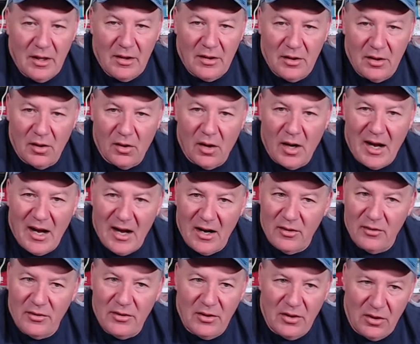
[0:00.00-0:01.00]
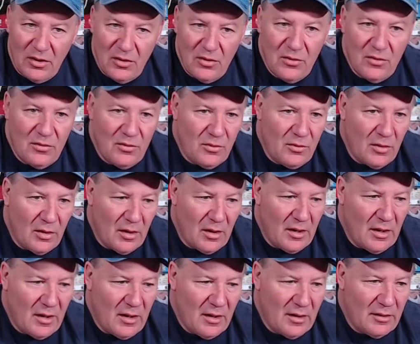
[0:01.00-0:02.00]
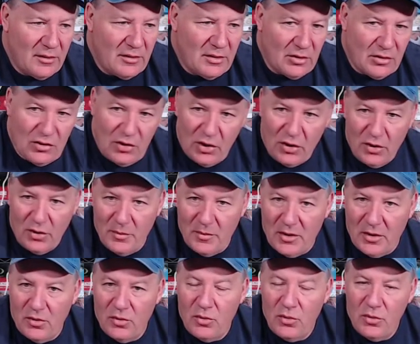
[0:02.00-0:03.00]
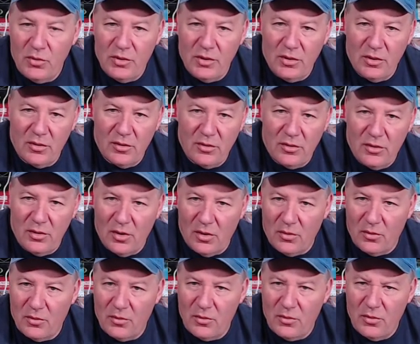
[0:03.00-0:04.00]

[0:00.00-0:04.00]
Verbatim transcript: you know, how do you determine who do you, you know,